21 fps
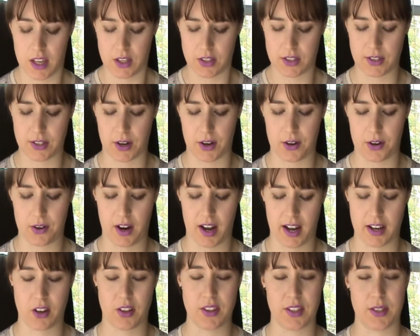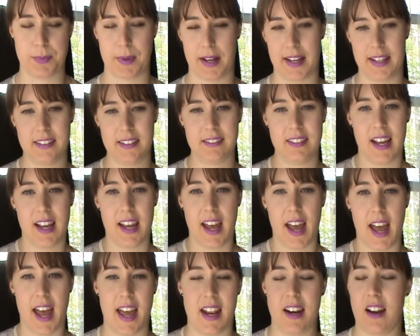So I got this one
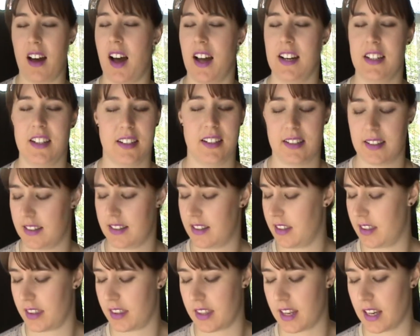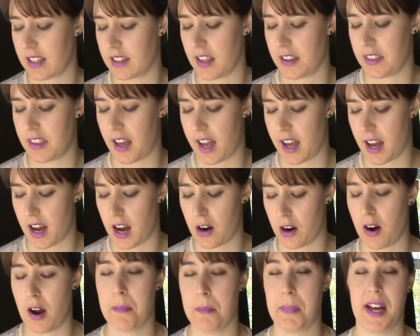and I just think that they
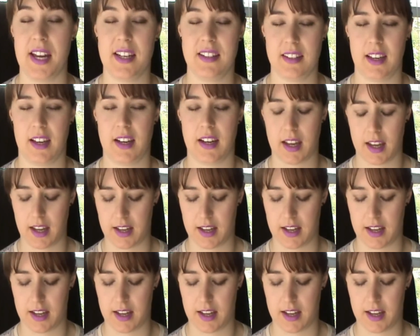are amazing.